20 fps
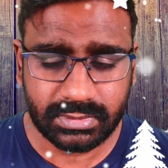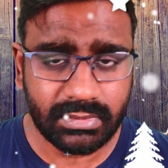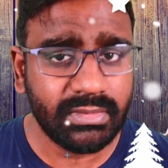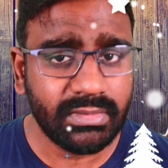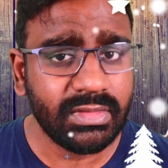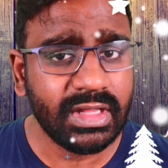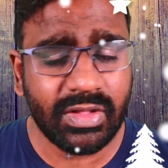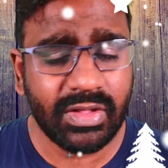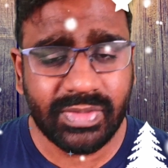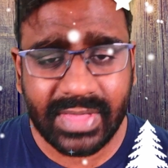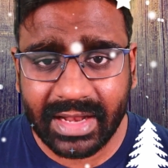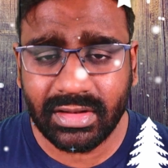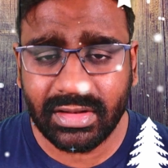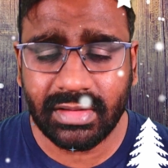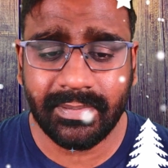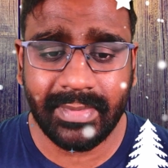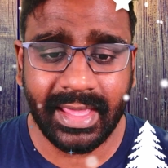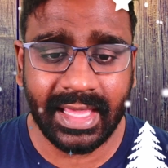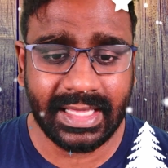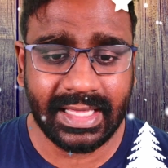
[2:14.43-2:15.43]
Now that will
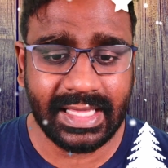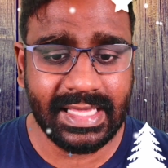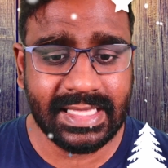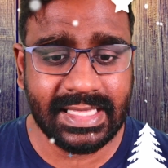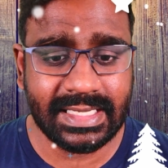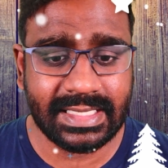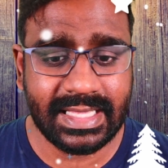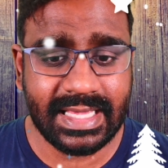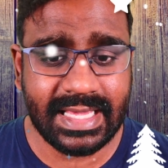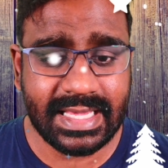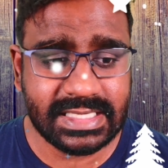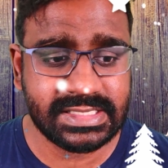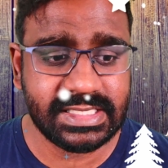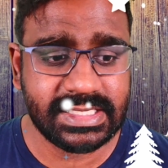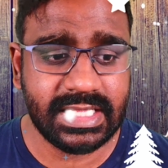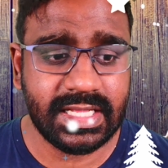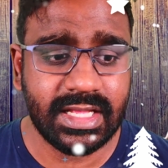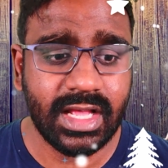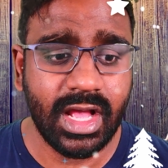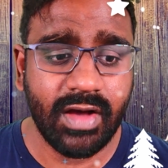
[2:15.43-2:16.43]
make it easy